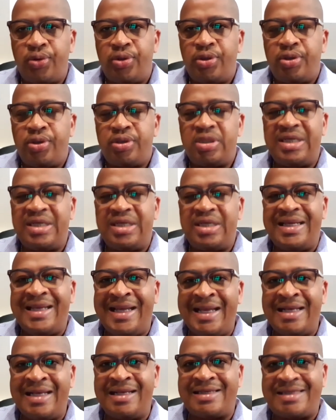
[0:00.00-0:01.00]
the
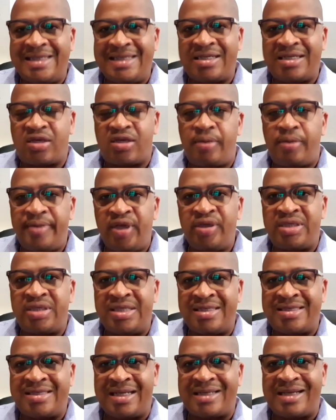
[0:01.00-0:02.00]
inner city communities
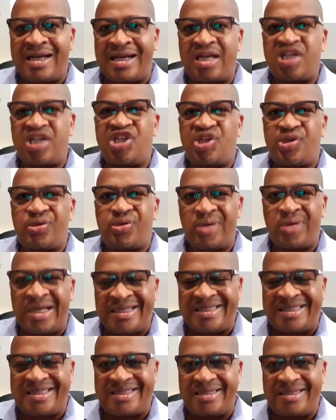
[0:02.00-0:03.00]
that are
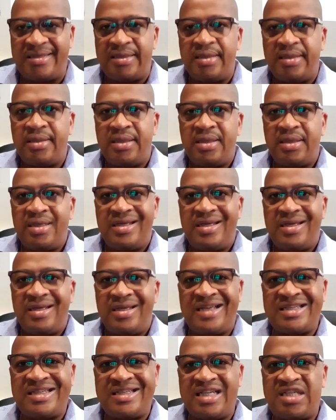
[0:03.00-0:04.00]
stressed?
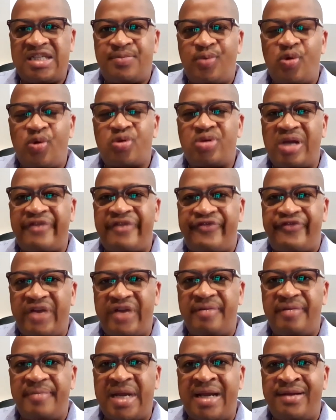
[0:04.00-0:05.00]
As I spoke to a friend
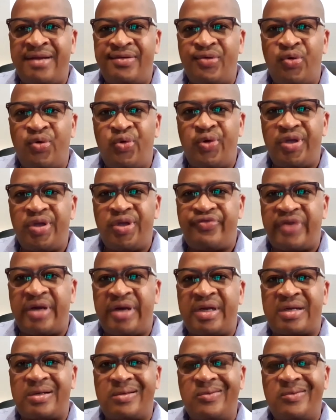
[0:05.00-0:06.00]
of mine
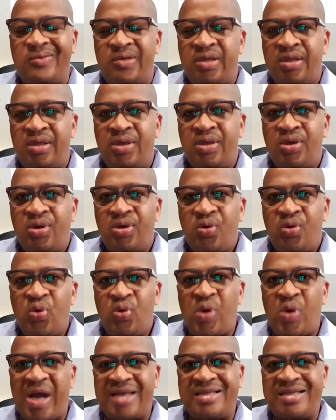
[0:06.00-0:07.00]
who
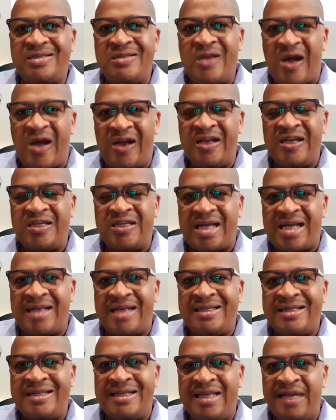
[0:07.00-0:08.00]
has knowledge
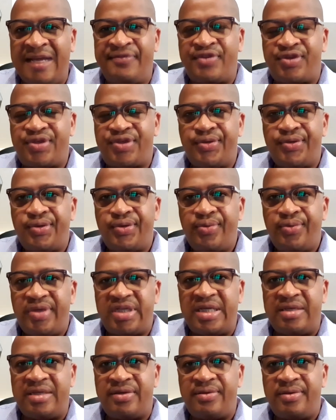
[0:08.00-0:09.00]
and lives
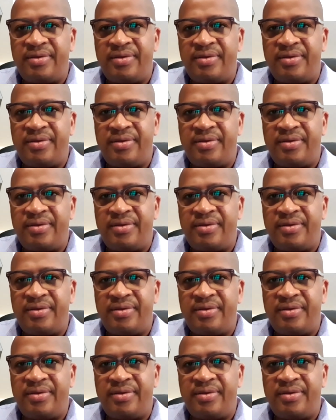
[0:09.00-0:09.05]
within,